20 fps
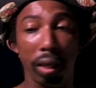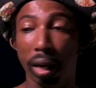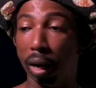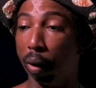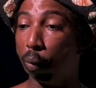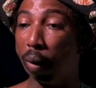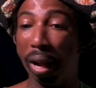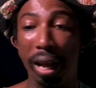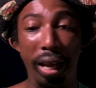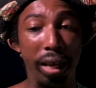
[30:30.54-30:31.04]

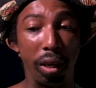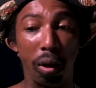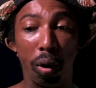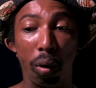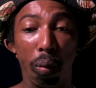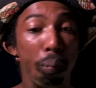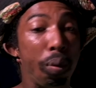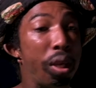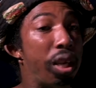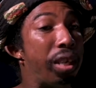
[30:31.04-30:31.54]
And right
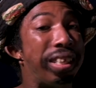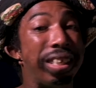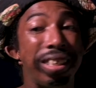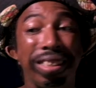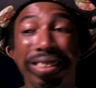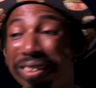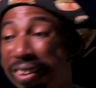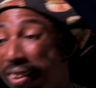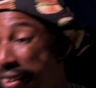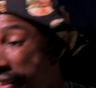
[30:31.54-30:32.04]
now, me not
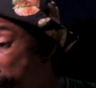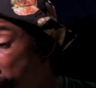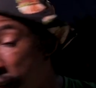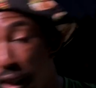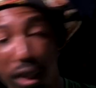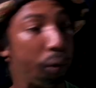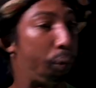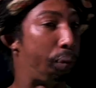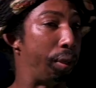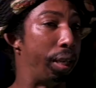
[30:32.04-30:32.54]
see nothing
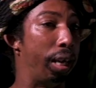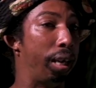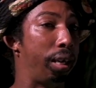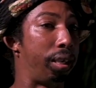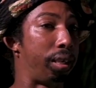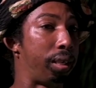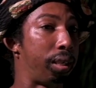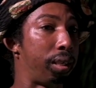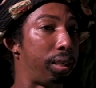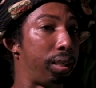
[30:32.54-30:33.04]
down there for
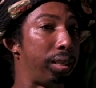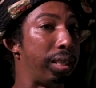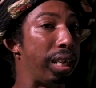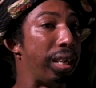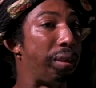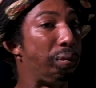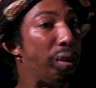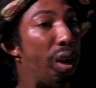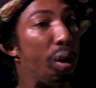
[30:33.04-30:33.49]
her. Me see